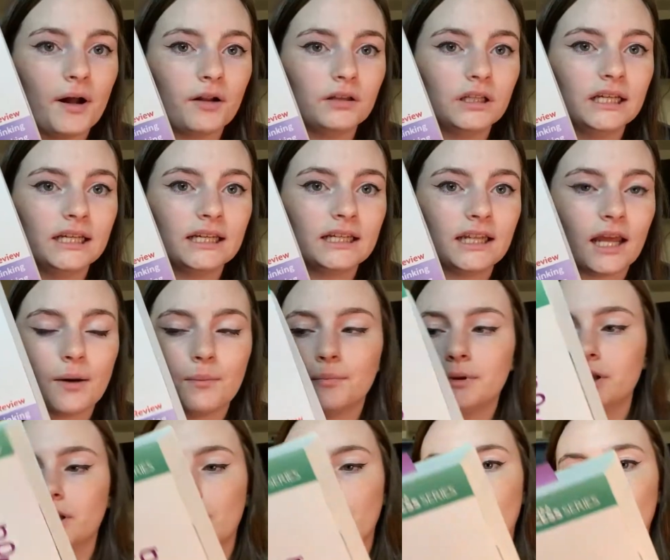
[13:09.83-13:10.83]
I'll link it down
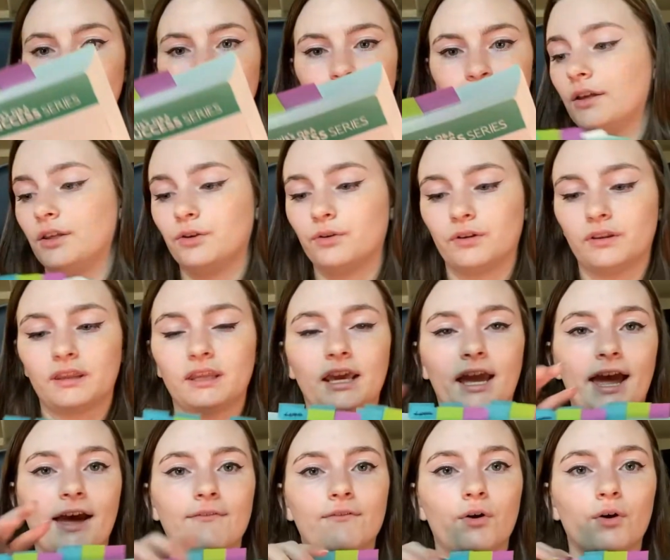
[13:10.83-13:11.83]
below. You can see
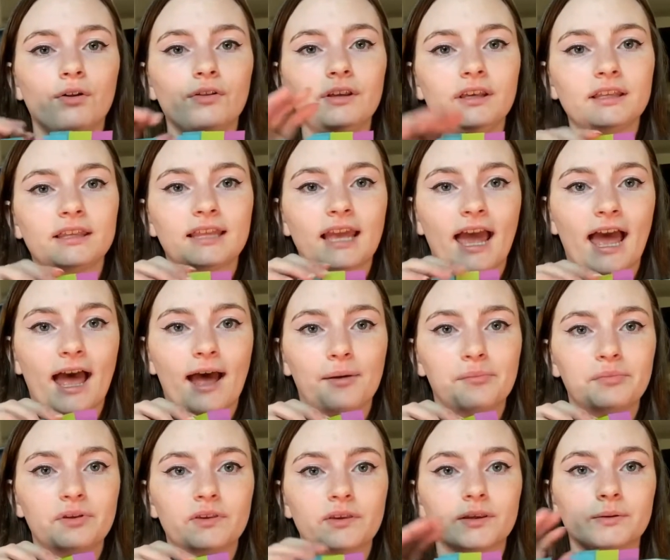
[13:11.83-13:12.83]
I have all these
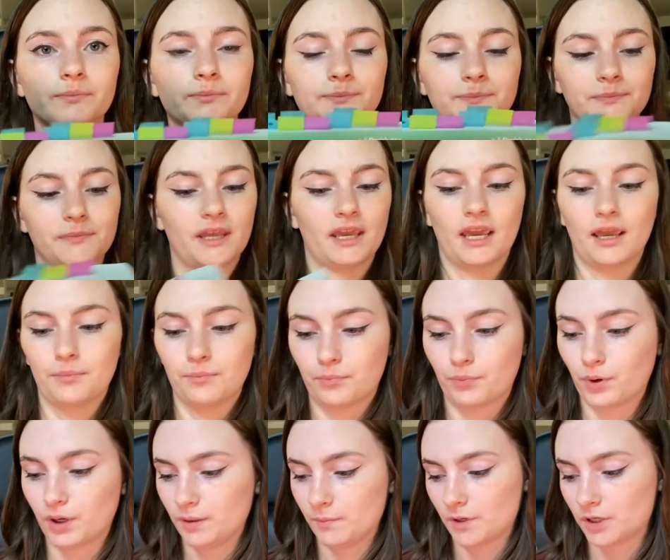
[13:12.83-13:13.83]
tabs, and
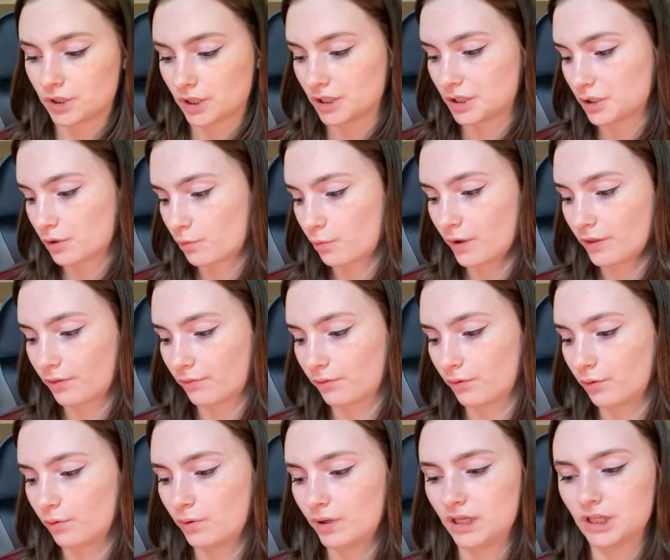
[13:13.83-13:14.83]
pretty much I just went
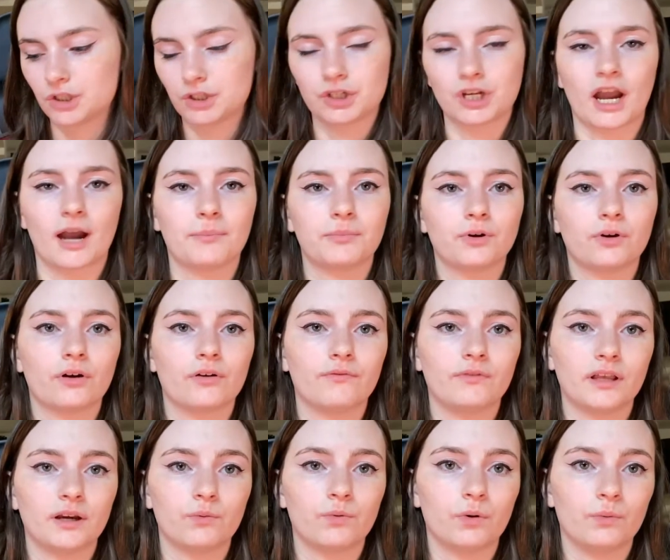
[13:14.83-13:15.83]
through each chapter of
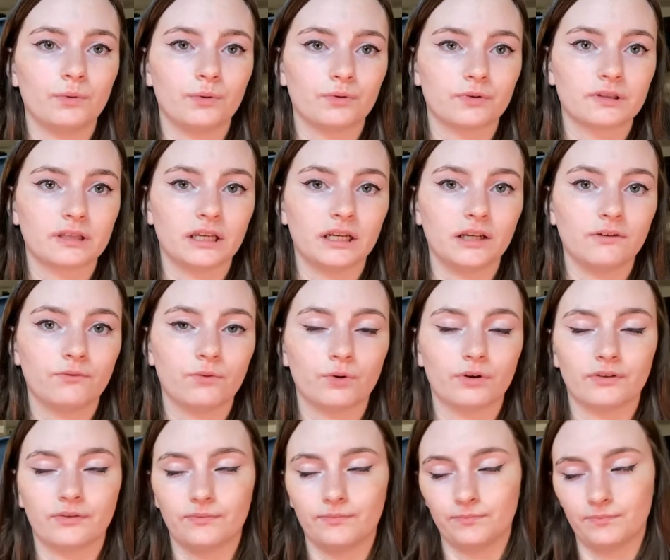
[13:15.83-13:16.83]
like what we were studying
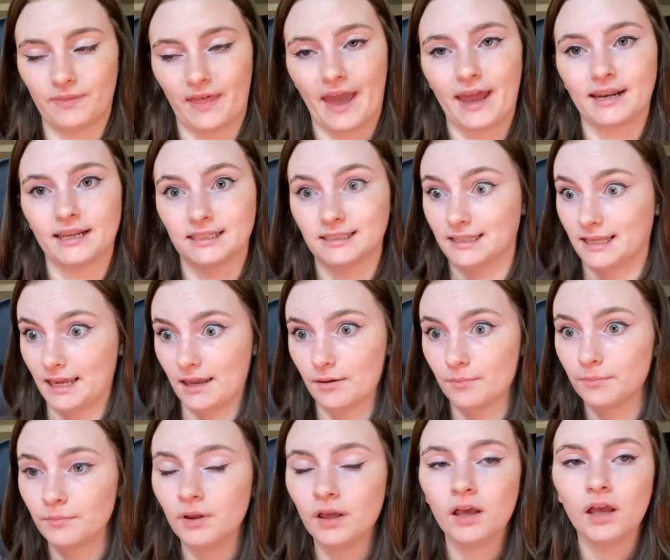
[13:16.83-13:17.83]
for that
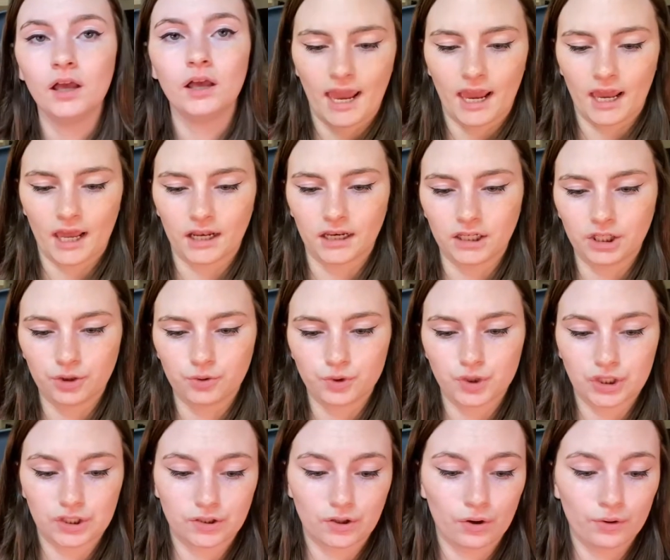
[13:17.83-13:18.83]
exam. And you
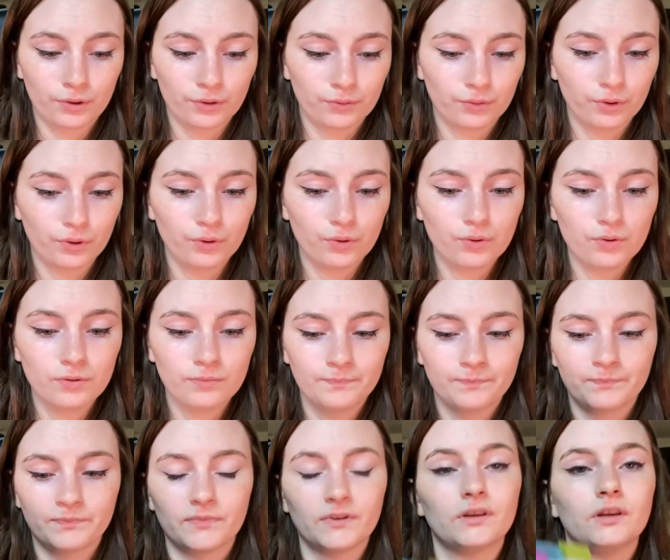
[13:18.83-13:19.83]
just go through,
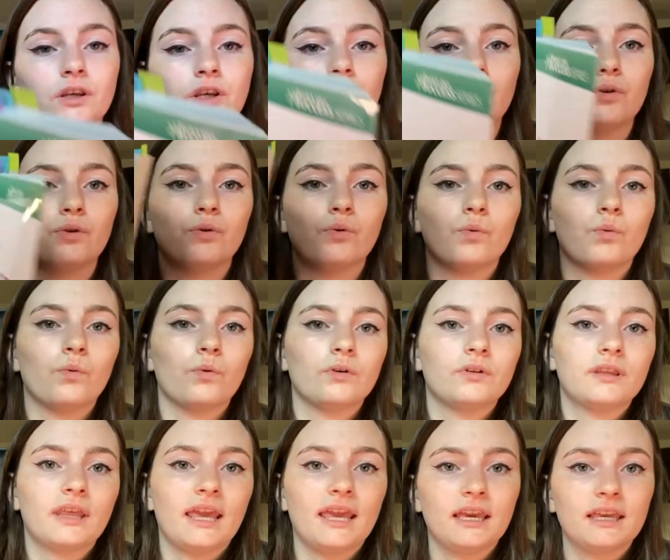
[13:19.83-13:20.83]
you
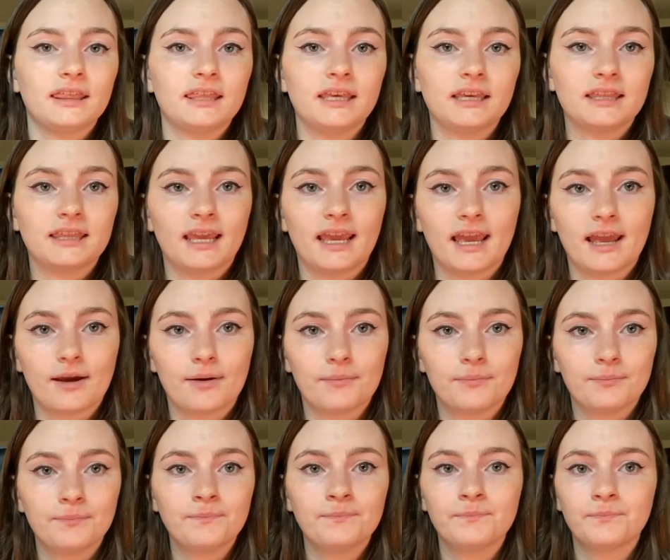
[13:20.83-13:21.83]
take the
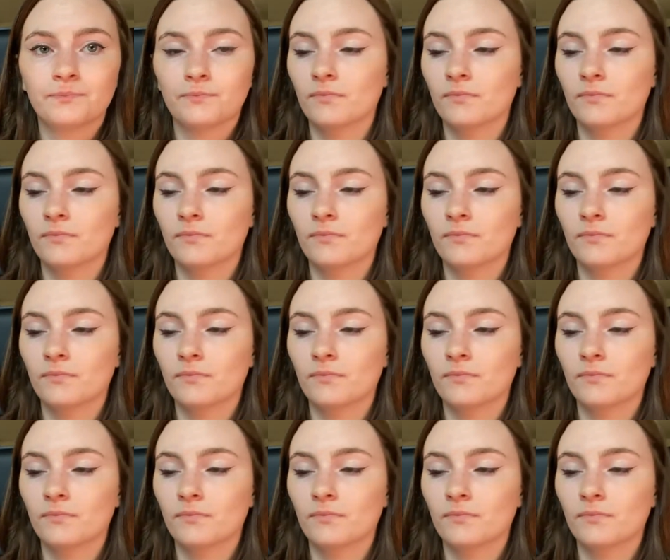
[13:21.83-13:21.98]
exam.